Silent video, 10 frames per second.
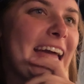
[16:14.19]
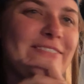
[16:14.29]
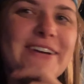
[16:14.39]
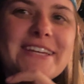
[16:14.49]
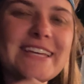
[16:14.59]

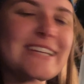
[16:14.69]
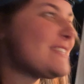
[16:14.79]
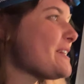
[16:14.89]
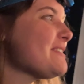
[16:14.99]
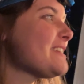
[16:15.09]
everything
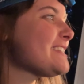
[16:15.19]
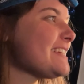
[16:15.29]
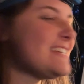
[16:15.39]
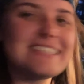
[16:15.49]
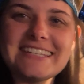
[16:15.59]
so much
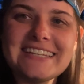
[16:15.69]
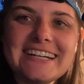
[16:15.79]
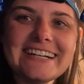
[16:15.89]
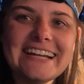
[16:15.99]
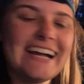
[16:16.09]

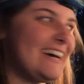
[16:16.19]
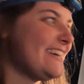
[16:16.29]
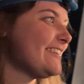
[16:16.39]
easier now.